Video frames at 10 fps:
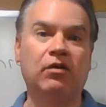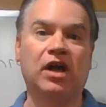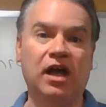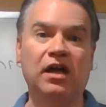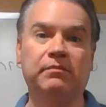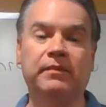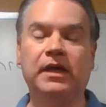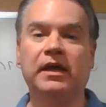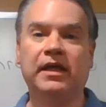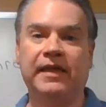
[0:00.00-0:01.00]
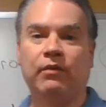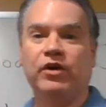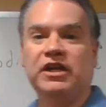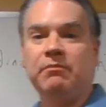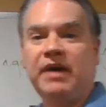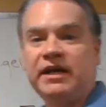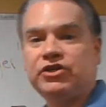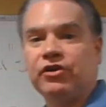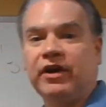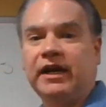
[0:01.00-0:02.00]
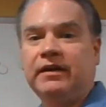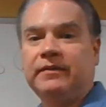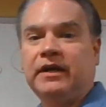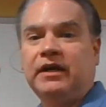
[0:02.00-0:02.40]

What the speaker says: come that when you measure it,